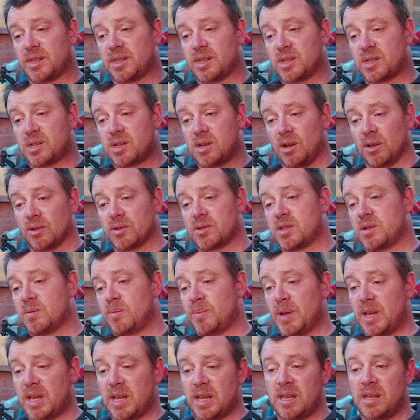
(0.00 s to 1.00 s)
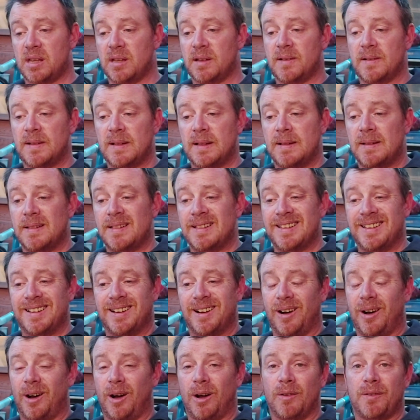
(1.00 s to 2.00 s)
there's got to be
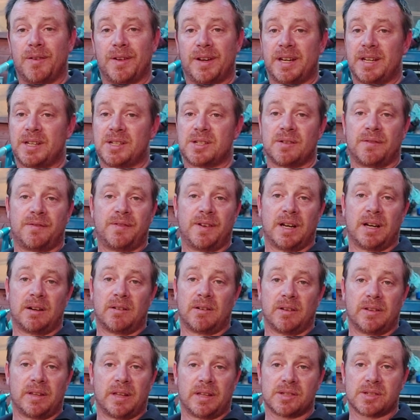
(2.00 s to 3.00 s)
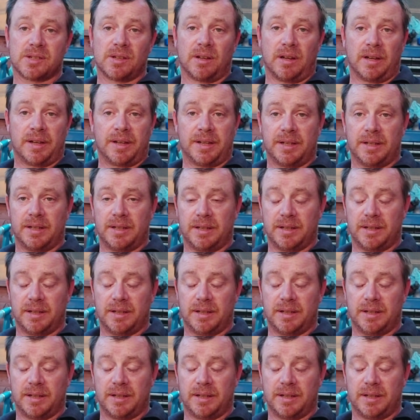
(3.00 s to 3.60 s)
half an inch of filler on that side,